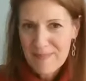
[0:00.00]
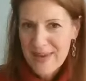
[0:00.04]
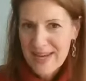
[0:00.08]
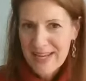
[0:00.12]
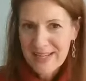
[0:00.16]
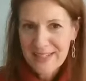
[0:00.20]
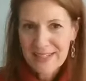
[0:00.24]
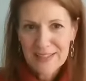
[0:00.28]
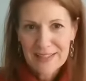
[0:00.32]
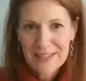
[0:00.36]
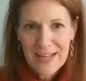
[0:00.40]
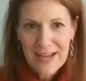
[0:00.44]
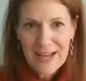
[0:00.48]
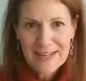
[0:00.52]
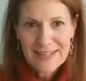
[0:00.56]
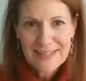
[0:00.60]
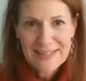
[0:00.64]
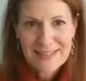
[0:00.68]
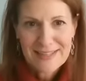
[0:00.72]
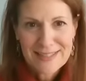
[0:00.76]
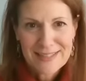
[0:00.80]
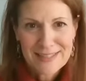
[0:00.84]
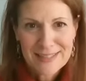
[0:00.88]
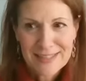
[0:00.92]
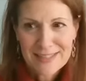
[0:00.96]
Amanda Lott
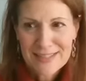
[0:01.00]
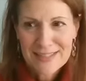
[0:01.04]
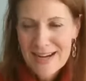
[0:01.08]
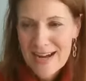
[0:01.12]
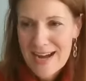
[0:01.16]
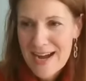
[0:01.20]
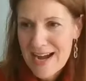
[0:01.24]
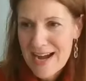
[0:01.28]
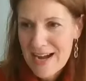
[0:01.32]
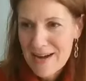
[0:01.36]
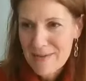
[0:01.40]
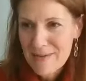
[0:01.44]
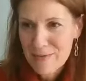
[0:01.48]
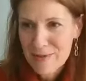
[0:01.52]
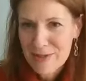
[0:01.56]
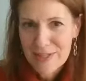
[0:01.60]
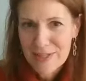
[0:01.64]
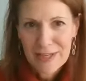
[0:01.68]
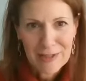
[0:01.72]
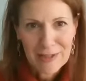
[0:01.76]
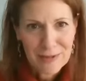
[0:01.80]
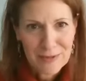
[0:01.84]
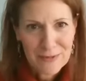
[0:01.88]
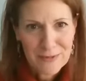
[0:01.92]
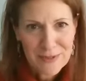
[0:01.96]
here with
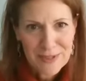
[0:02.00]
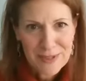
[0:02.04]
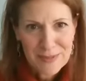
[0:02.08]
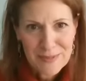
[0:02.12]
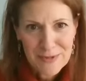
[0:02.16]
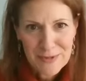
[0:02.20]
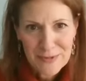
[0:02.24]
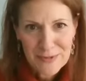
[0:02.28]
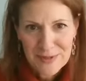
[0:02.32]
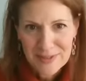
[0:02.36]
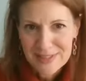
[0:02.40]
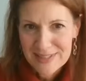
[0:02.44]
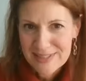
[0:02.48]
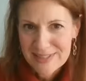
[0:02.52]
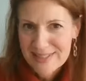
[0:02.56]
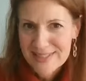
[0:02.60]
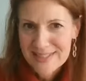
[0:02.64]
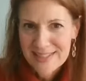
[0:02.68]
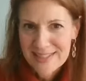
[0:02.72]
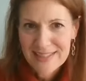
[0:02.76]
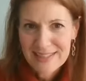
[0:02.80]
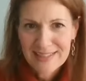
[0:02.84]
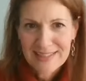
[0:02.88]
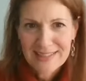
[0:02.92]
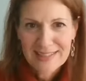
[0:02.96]
Keller Williams Real
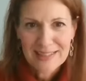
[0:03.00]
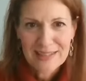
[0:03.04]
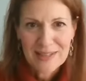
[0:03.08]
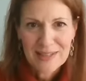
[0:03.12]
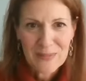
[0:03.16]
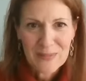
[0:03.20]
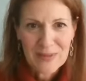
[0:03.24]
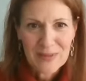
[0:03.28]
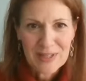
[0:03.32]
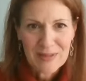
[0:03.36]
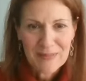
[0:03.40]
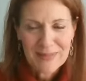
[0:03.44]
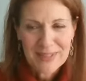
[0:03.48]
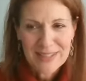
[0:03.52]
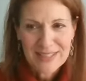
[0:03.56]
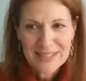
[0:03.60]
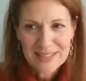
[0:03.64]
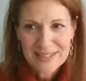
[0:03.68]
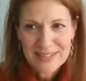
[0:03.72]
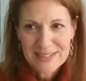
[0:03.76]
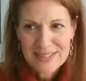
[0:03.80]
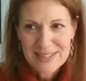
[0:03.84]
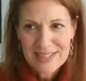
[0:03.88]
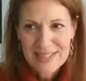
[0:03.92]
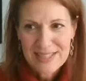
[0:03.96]
Estate and the Wayne
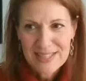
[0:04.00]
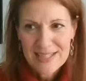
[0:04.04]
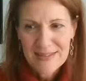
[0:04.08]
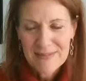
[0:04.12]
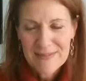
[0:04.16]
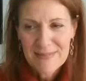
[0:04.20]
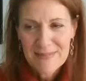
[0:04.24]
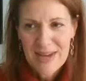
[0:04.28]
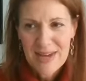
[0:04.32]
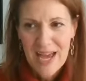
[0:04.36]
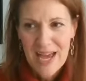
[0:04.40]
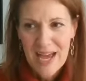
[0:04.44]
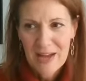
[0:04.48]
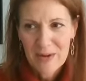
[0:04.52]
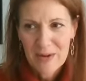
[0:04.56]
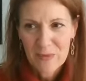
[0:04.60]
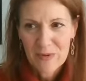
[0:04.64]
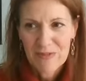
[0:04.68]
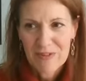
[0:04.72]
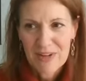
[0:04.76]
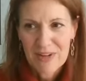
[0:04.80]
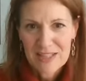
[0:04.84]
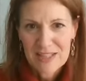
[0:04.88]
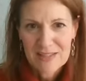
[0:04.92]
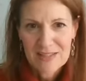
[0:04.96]
McGill team. And
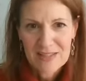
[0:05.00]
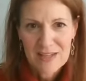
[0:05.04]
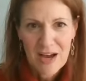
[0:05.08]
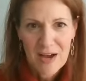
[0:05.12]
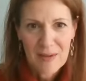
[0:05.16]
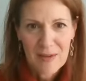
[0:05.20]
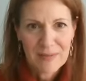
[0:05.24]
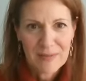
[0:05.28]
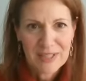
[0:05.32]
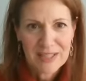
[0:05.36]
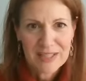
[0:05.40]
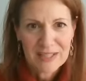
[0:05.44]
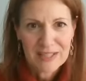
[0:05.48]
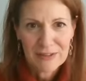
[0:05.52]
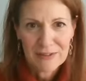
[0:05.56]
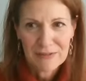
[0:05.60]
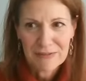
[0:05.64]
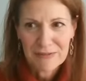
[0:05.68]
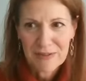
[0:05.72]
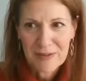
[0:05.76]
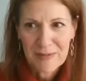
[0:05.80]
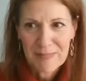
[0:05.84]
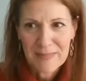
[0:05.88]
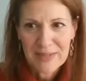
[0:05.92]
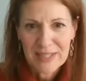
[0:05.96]
we've got Scott McGill
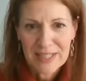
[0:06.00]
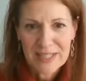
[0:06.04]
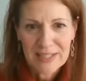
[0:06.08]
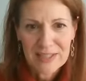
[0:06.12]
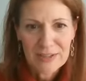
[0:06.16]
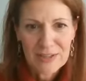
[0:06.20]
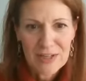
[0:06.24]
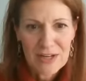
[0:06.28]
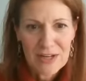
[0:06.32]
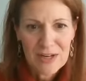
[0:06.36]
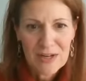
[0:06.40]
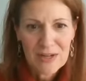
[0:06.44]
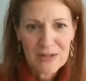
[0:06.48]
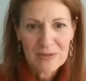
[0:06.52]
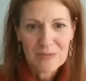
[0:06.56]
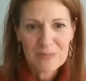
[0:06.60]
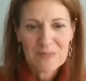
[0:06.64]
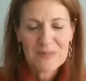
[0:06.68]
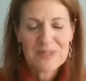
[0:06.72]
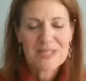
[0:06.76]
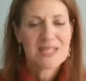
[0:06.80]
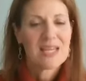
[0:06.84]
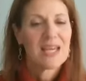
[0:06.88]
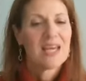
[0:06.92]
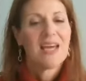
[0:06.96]
from McGill
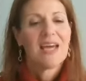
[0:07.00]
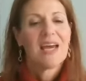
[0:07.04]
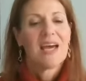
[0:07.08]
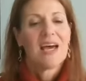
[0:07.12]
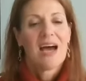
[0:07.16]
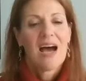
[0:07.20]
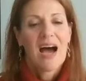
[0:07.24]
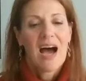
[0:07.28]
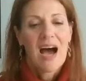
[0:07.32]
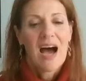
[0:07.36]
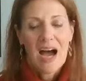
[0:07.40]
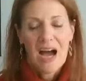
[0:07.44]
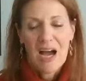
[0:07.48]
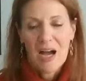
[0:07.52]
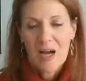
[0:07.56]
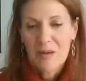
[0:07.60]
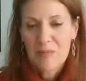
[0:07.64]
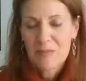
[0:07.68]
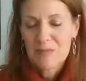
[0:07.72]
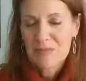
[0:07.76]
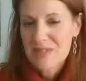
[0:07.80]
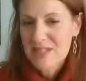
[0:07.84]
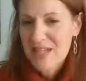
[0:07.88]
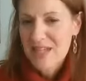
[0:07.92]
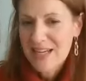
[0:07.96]
Homes
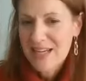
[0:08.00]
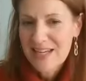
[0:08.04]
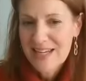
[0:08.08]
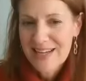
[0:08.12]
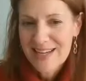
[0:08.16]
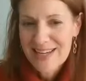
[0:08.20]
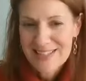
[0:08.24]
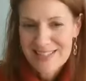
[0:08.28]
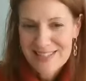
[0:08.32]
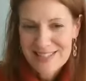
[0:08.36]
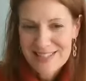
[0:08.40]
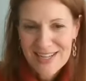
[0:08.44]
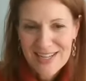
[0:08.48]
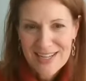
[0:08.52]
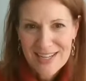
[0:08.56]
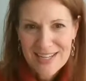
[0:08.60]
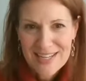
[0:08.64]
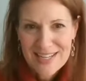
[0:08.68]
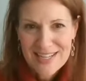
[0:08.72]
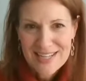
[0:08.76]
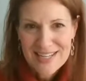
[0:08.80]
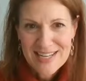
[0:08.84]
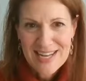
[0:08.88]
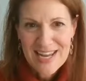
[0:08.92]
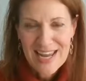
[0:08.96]
taking us
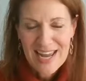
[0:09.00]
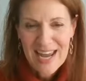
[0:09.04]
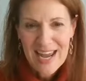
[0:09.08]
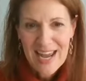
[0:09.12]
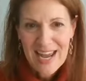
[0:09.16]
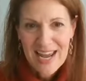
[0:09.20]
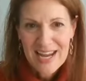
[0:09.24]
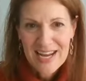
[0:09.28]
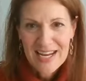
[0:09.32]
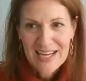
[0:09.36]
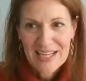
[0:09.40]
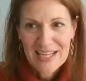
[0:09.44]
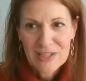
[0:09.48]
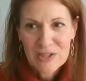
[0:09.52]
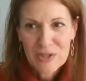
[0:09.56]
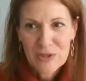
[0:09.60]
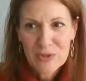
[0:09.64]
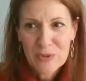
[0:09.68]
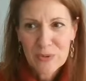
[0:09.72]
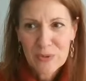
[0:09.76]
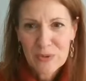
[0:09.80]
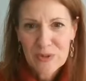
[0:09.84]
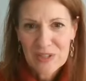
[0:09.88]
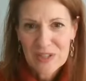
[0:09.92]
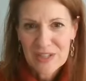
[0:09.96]
on a
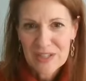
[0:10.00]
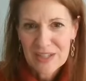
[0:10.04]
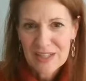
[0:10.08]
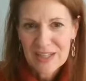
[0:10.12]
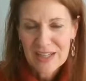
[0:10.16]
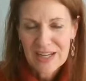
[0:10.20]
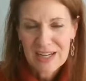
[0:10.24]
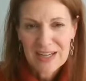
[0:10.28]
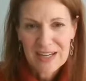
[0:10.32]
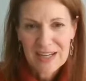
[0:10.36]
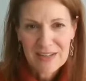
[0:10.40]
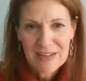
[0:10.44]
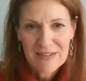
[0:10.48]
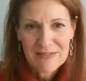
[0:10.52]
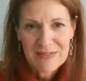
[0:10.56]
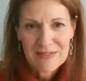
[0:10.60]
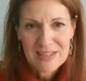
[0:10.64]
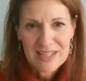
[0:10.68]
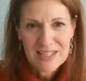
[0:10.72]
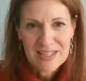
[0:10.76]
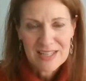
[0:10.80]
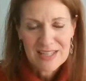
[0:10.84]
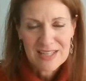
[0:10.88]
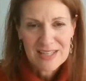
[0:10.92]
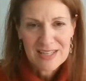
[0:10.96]
tour of
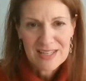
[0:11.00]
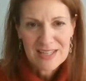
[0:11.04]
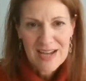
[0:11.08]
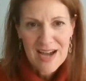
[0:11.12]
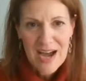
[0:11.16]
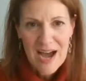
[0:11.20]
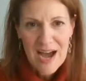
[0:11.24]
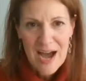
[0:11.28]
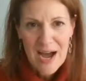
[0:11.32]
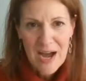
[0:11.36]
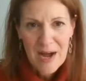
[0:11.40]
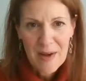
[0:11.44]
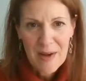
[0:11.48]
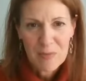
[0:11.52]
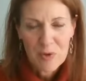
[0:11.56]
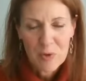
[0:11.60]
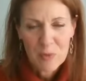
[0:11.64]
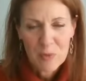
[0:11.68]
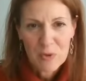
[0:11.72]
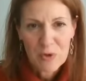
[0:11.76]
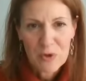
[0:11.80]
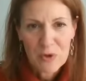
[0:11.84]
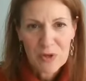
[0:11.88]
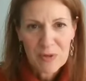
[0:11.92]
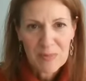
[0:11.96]
the
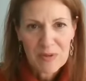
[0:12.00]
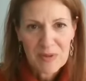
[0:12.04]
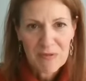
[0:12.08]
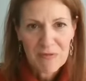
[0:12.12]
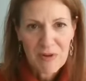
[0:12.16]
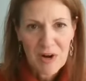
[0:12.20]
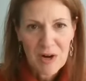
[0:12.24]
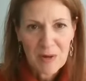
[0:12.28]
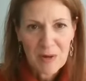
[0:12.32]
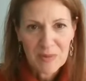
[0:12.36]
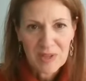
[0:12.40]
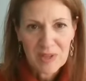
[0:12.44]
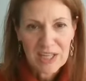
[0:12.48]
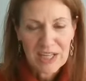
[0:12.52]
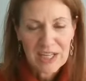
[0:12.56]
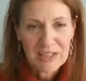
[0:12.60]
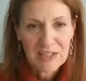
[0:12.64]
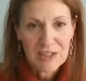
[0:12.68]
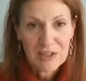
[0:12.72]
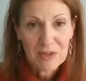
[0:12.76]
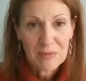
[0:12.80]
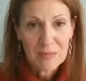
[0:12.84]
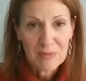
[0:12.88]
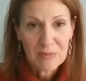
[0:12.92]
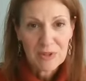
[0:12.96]
Rokeby Farm Lane
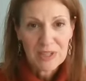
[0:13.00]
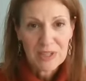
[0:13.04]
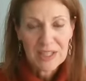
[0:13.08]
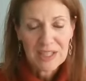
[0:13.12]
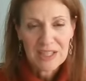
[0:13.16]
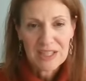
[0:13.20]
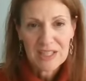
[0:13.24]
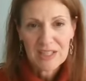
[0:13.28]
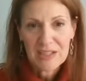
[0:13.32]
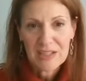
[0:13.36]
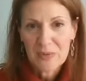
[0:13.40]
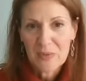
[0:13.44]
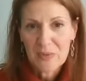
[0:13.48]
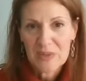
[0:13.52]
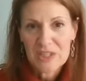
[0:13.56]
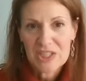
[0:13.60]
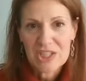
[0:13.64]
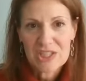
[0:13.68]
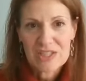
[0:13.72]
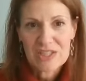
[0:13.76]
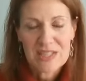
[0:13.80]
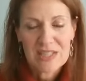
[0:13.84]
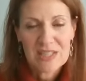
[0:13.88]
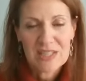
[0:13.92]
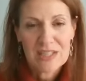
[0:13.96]
community, which
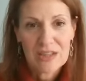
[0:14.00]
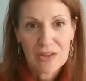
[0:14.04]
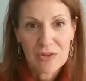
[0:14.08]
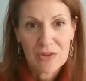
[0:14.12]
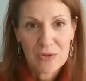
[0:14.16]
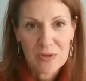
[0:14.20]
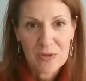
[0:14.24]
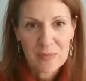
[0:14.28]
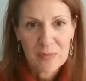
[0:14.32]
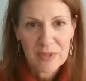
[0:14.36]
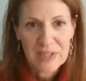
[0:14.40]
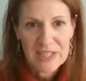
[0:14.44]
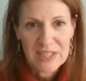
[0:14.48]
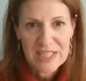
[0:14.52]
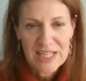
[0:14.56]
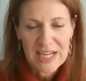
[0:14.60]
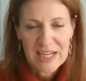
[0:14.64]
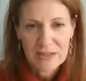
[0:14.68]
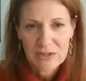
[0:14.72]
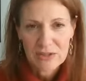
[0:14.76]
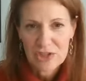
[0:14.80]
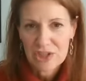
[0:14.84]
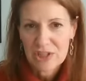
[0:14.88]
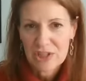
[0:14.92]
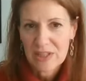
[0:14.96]
is in Thornbury
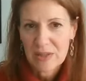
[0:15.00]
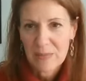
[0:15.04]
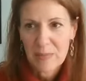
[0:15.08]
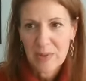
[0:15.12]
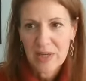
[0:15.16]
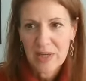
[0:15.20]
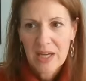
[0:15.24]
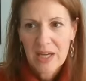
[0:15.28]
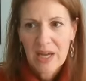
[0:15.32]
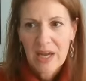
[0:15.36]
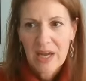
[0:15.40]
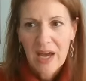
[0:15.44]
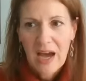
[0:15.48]
Township,